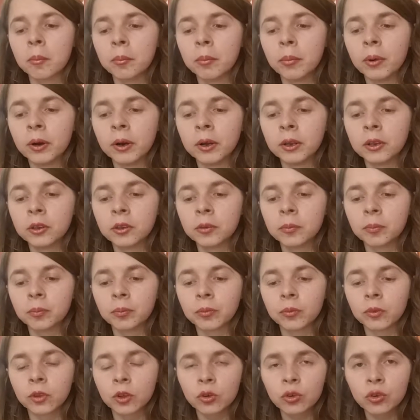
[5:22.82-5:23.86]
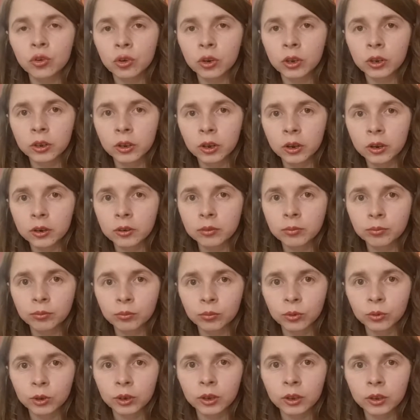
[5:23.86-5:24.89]
but usually they're
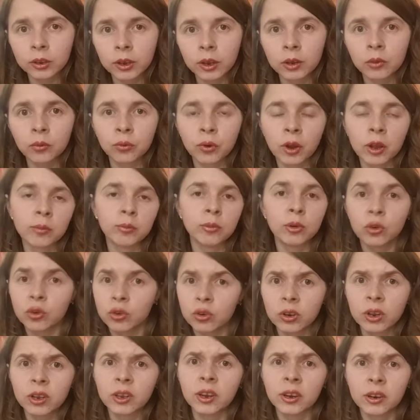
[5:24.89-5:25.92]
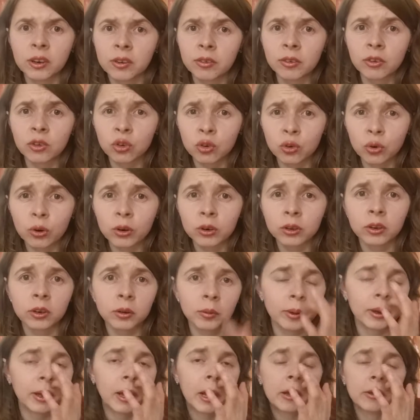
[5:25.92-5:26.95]
within that frame. Usually they're even shorter,
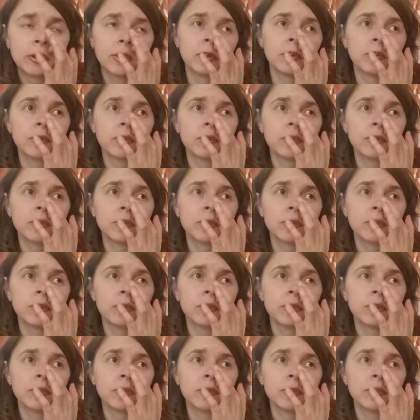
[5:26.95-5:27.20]
where I